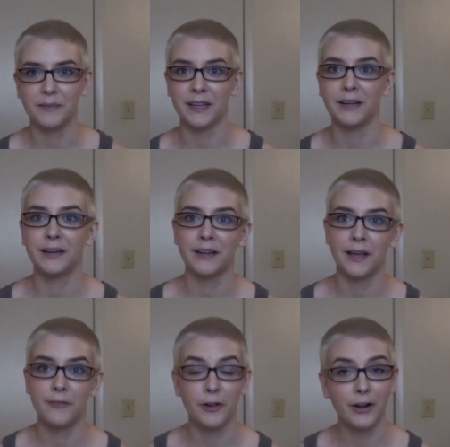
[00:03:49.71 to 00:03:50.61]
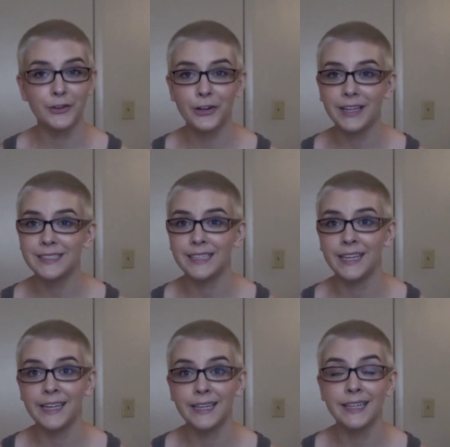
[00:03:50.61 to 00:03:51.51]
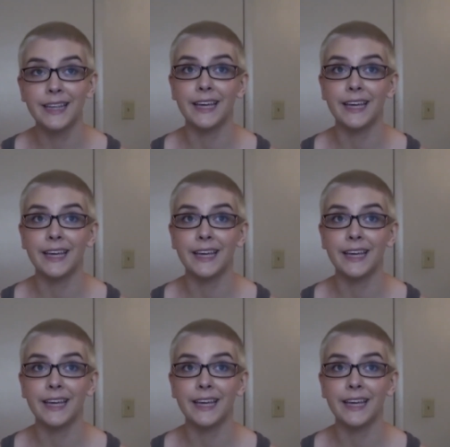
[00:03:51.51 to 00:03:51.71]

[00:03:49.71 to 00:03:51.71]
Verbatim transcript: I mean, if you're under 18,